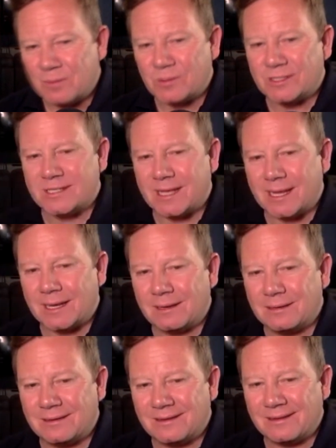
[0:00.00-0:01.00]

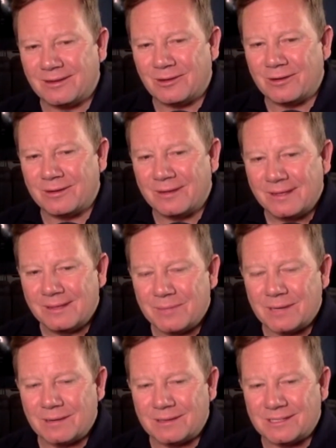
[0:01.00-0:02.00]
motorcycling or
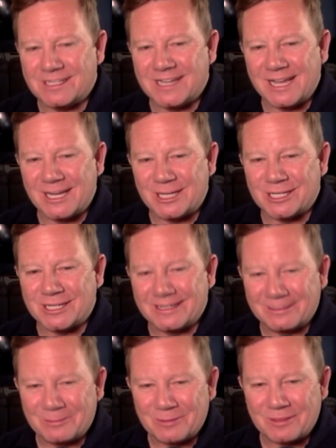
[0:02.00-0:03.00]
being on stage
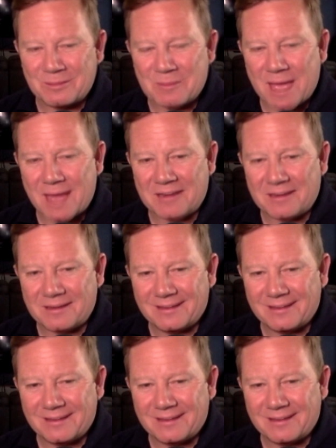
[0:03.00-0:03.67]
with the band?